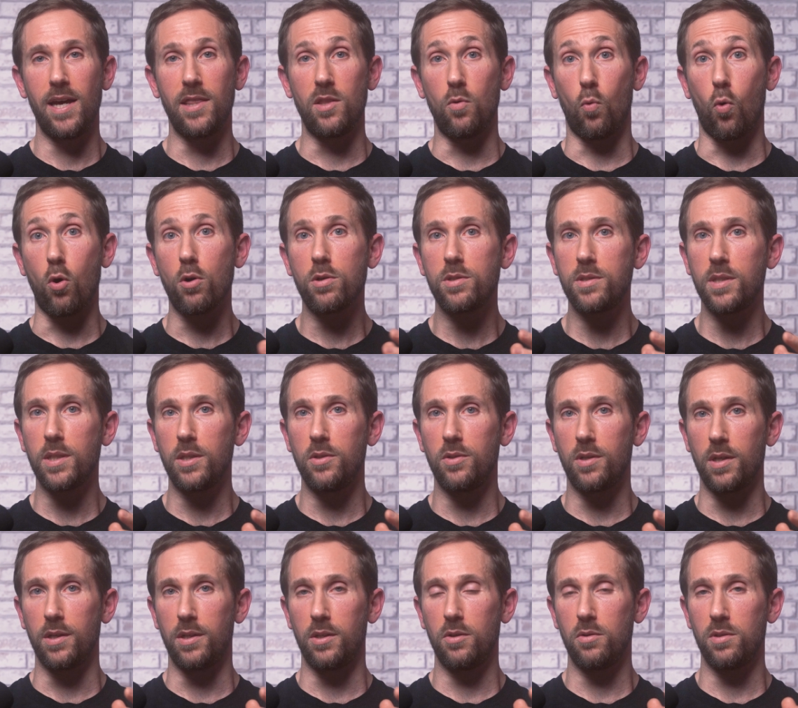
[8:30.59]
the worst thing
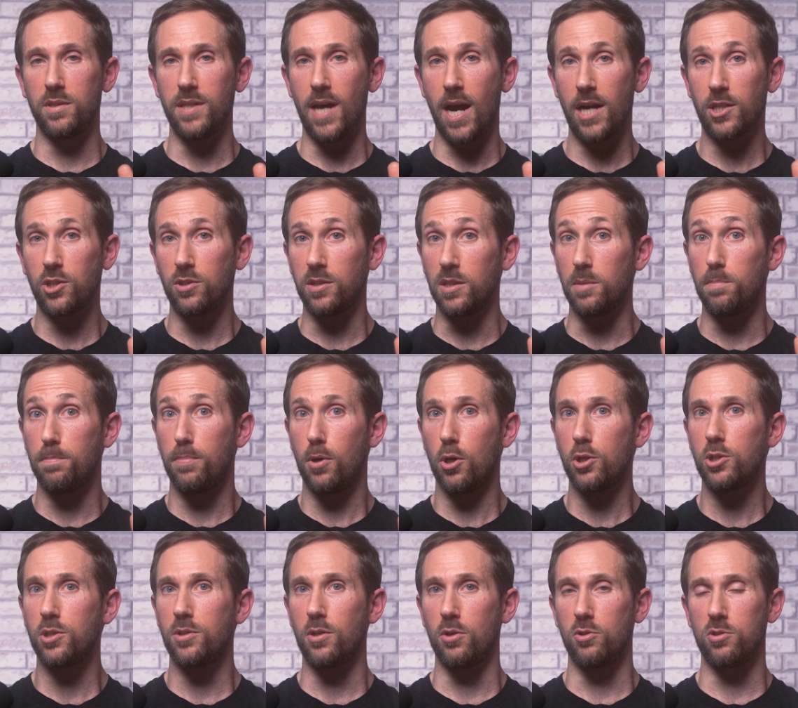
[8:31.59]
you can do is actually
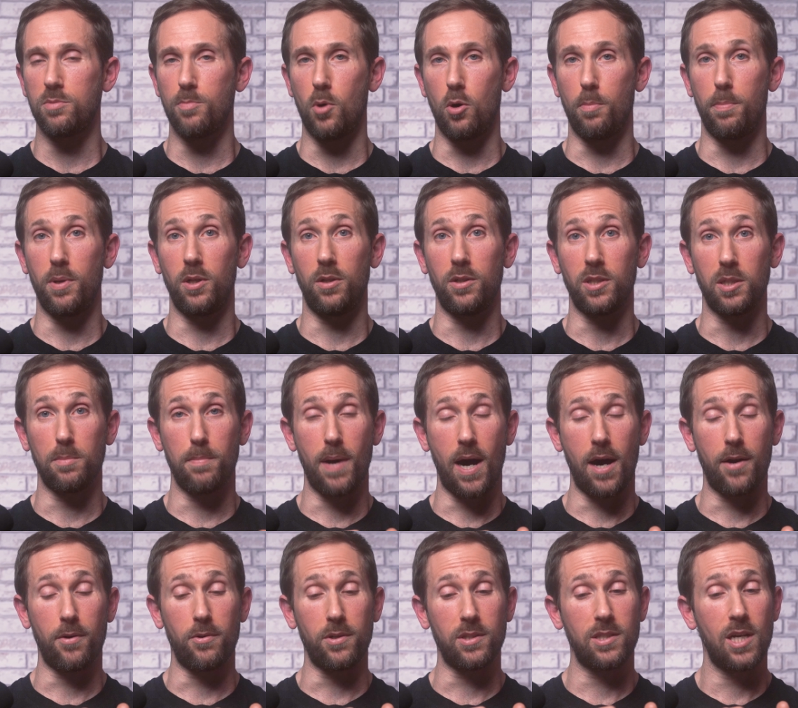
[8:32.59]
push those mobility
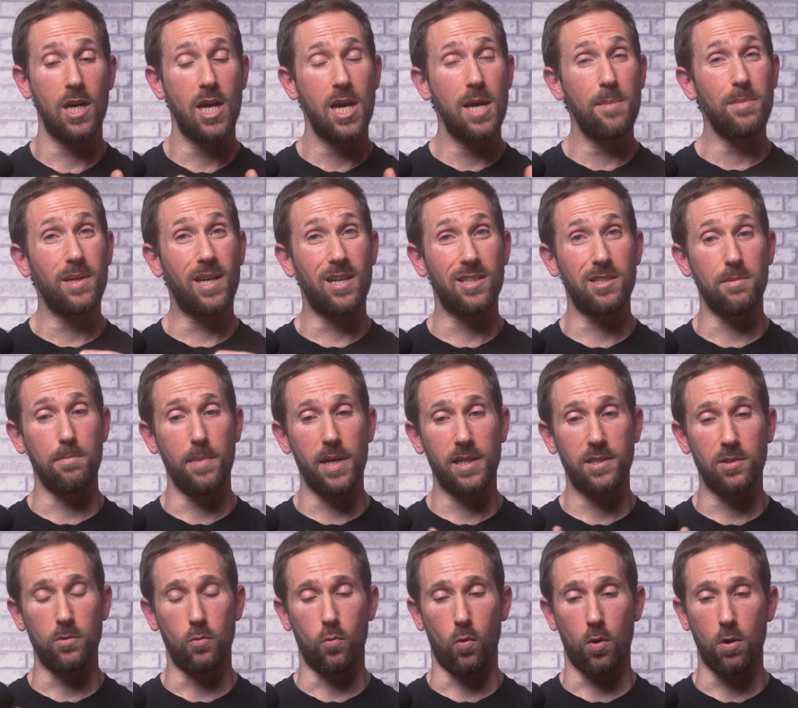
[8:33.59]
boundaries, because it
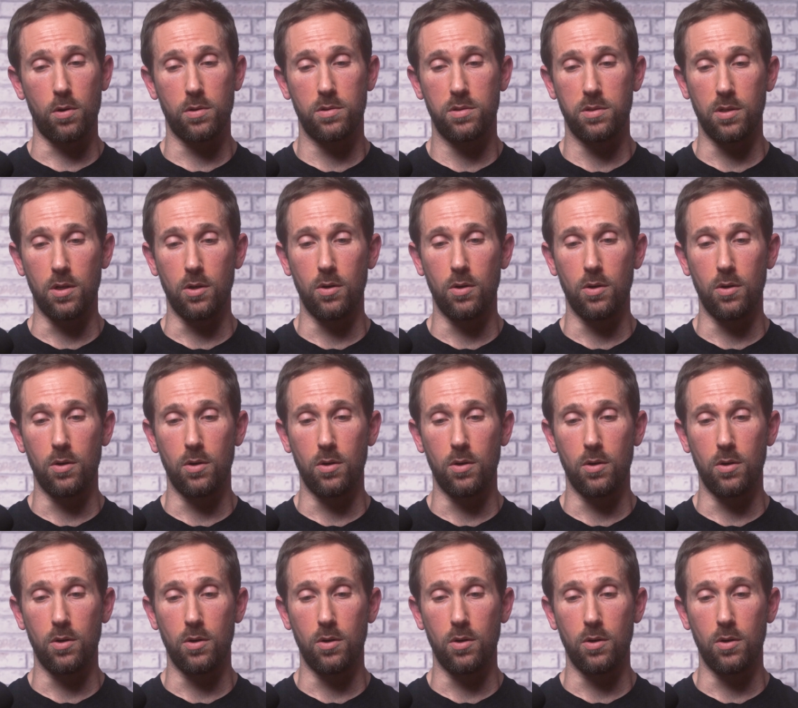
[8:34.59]
makes it worse. So